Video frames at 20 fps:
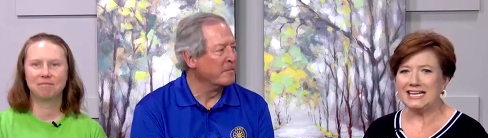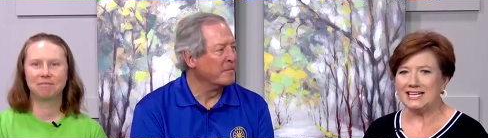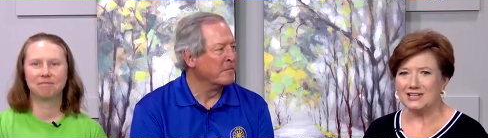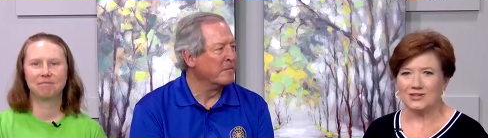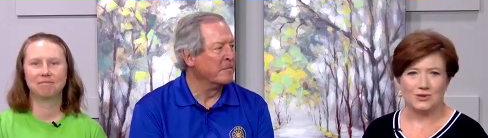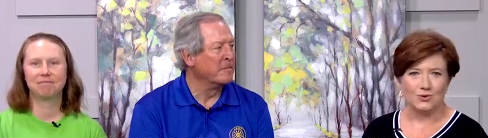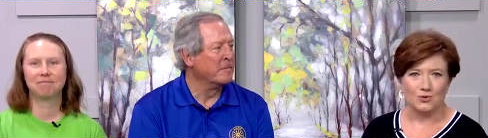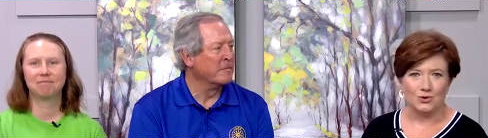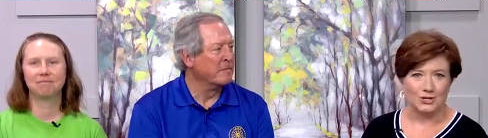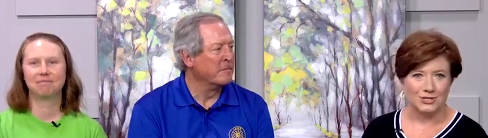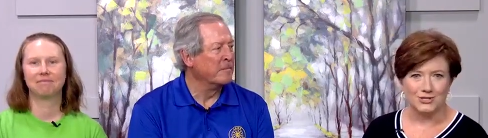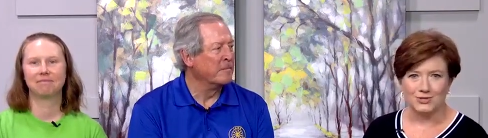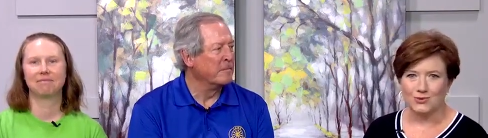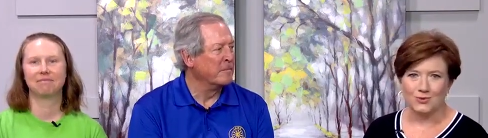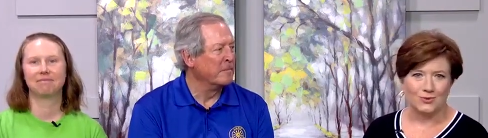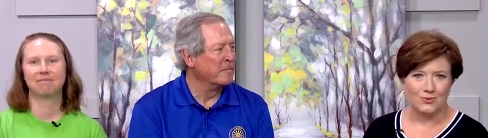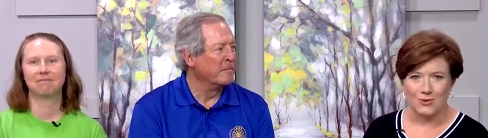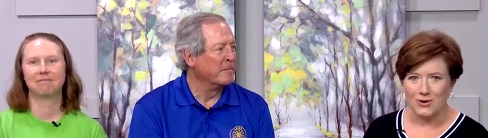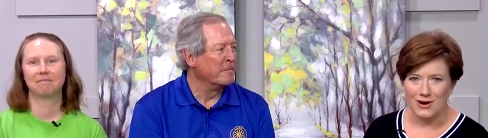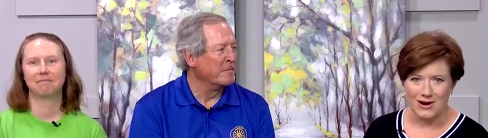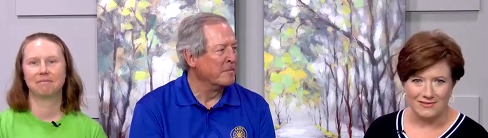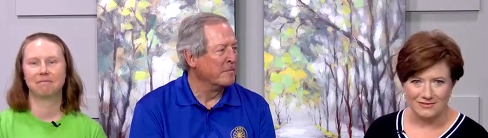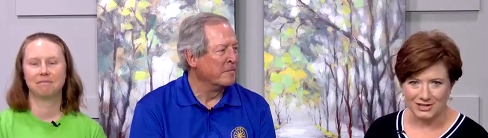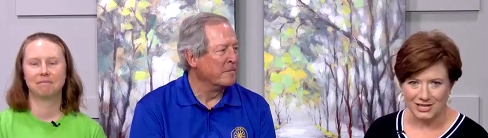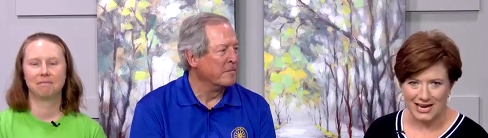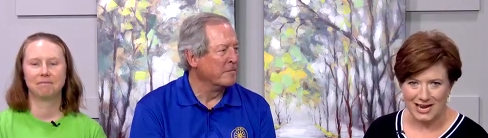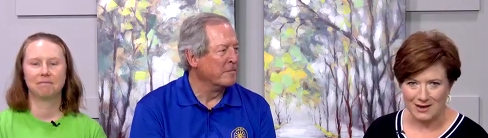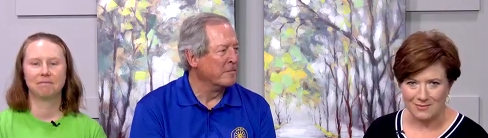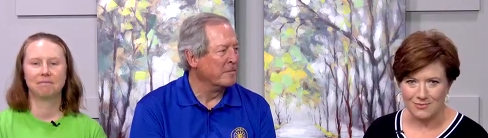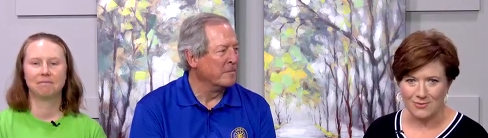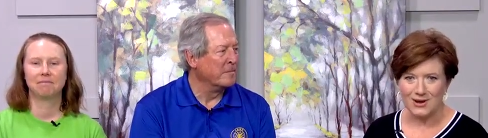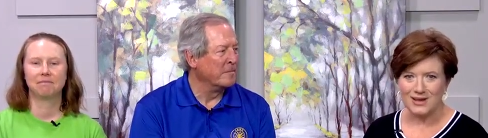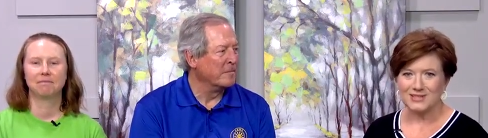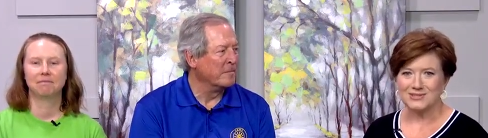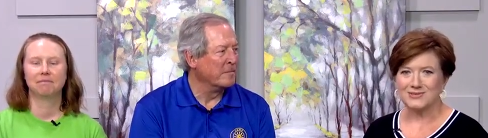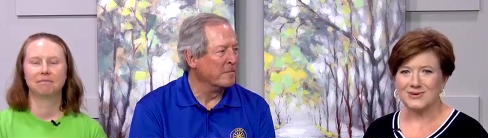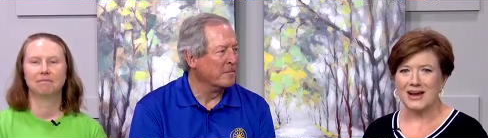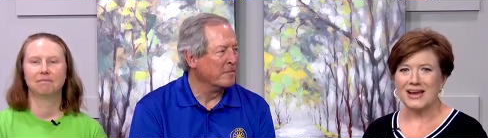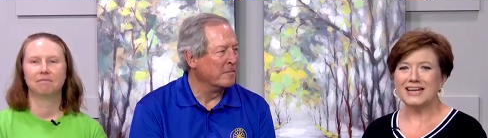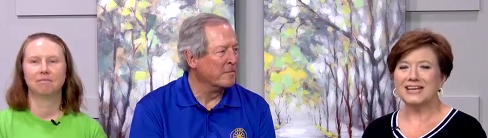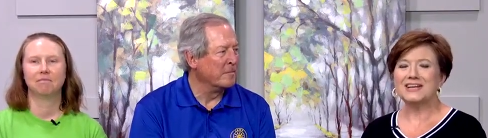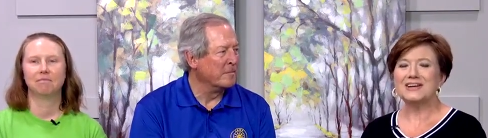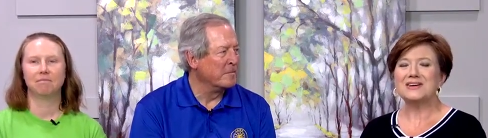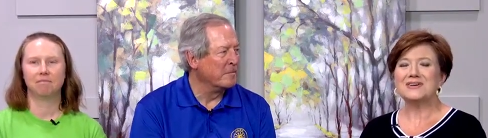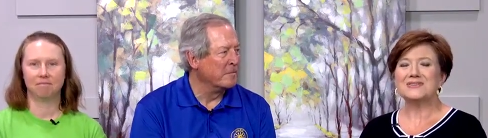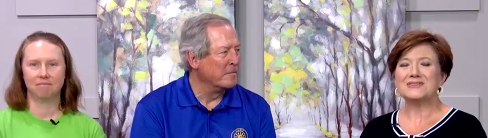Speaker 1: into the woods or wherever camp was, right?